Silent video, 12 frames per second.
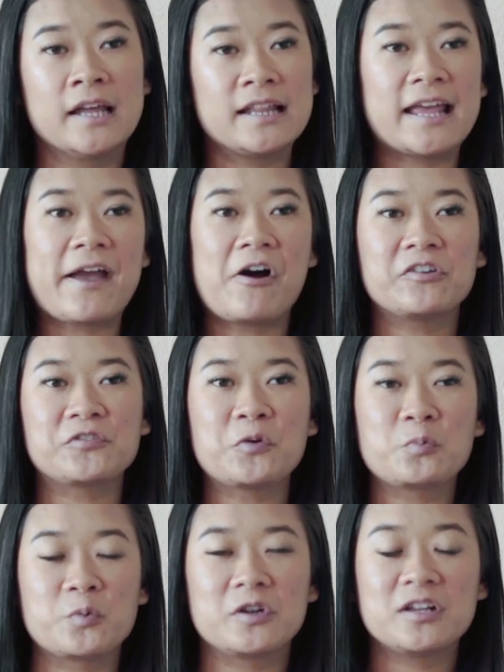They
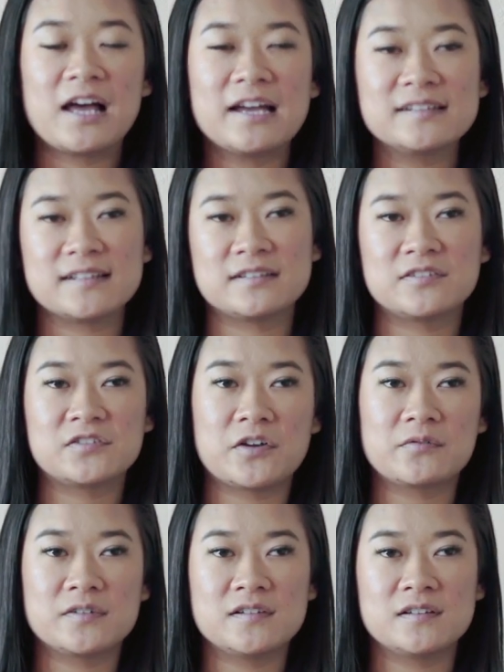also realized that the
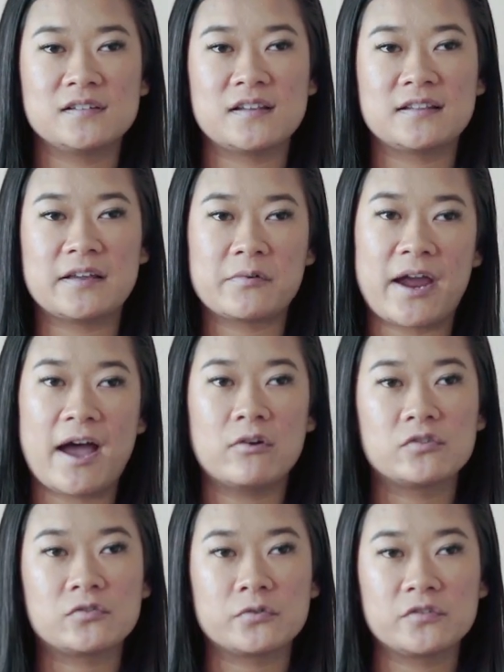services that they were
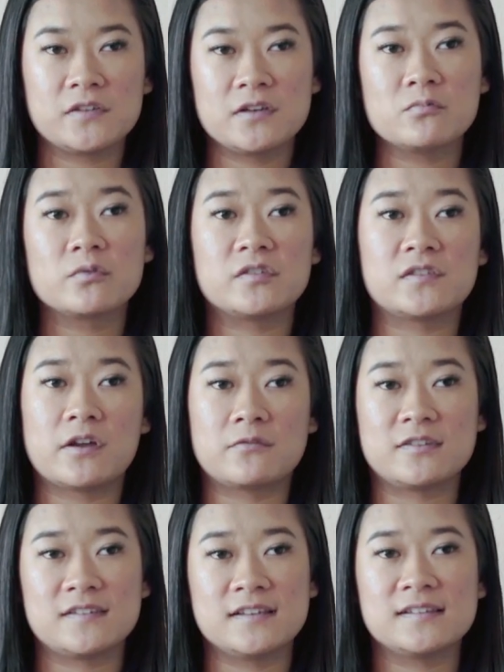outsourcing were
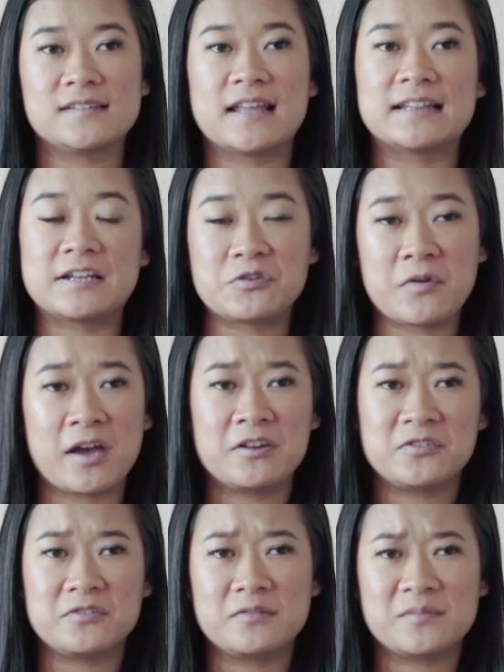services that they knew how
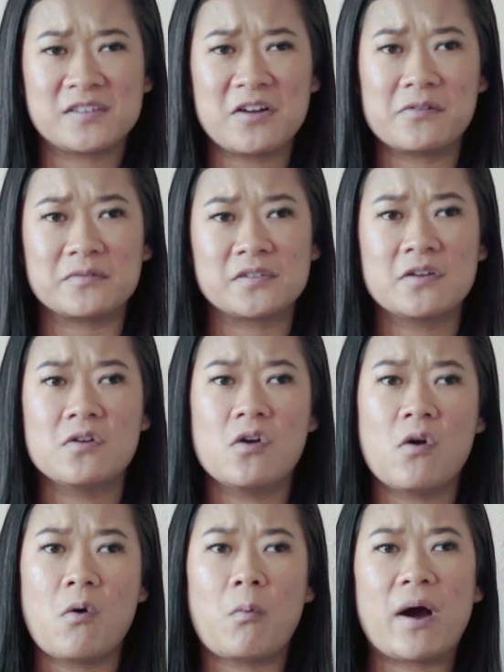to do themselves.
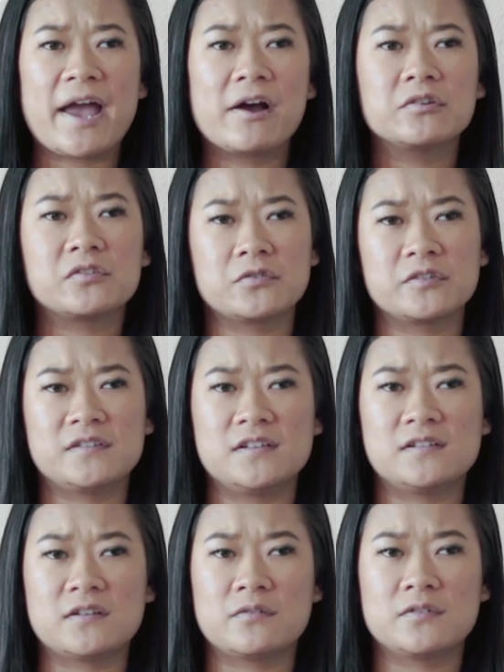Why outsource
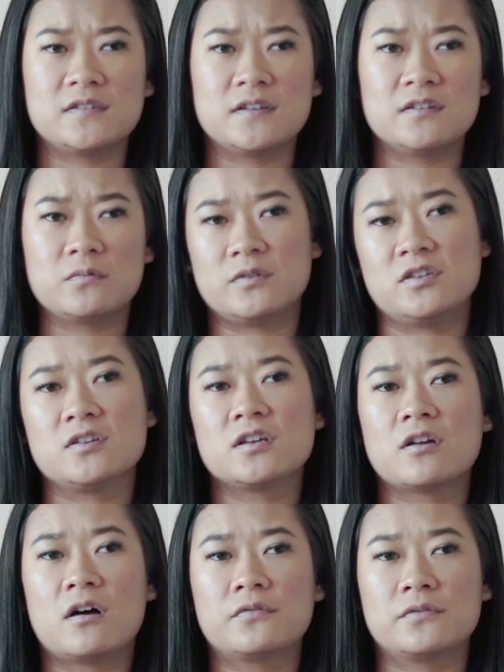these services when they
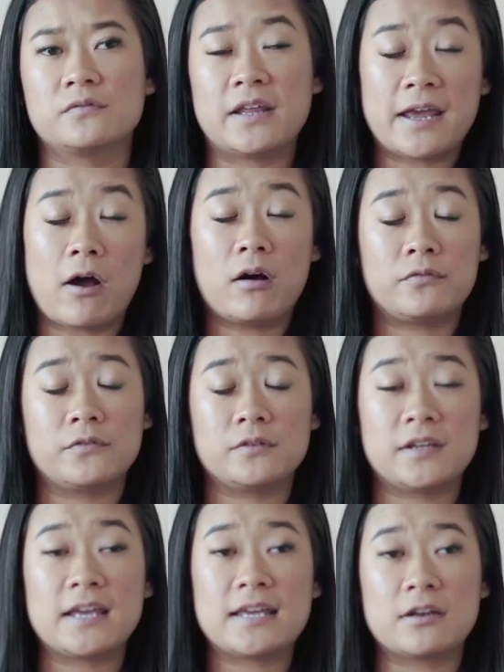can
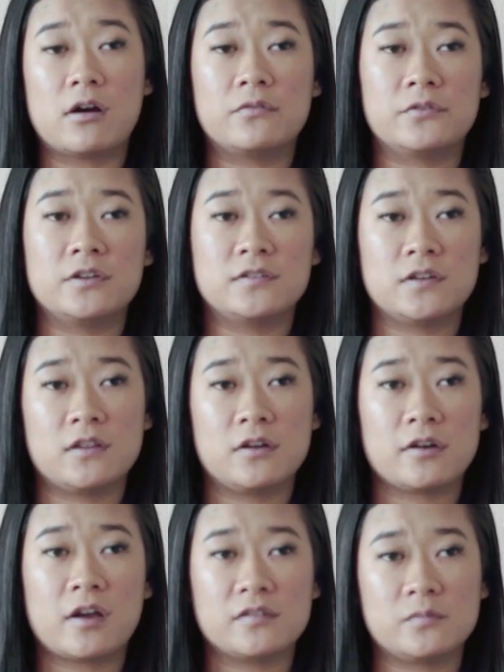offer it to
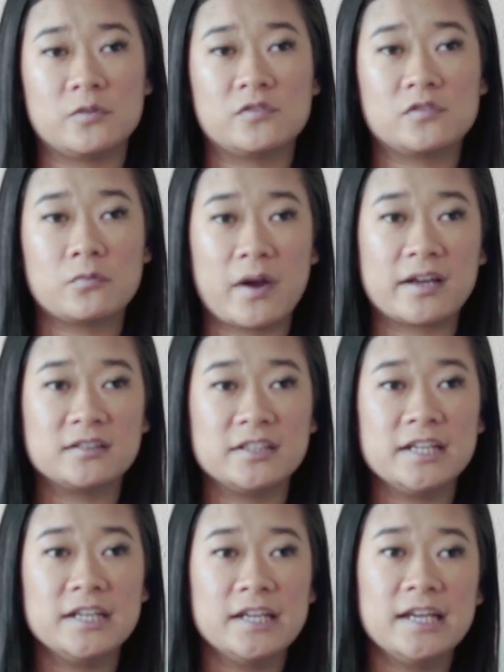their customers
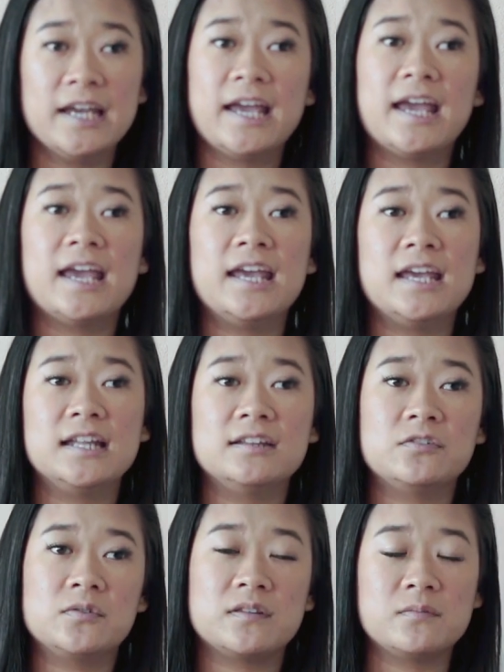directly and
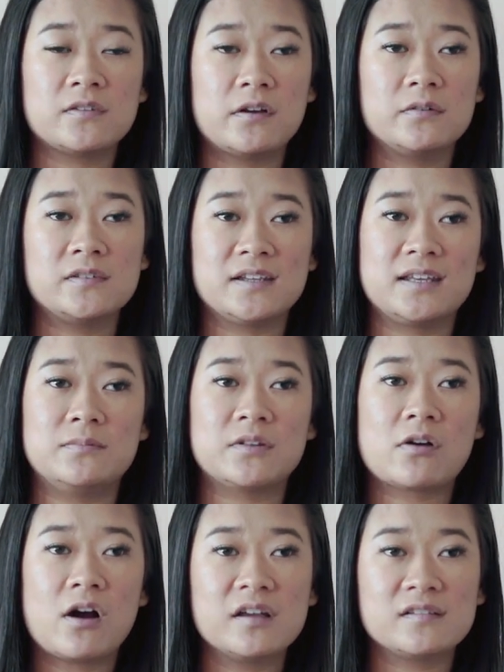do it themselves to keep the
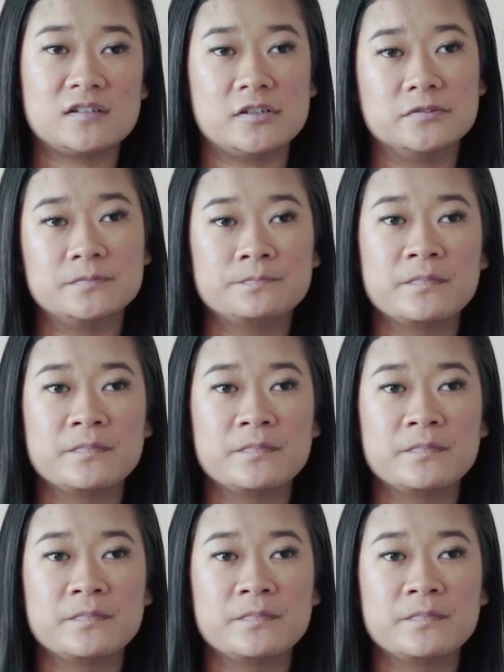cost low?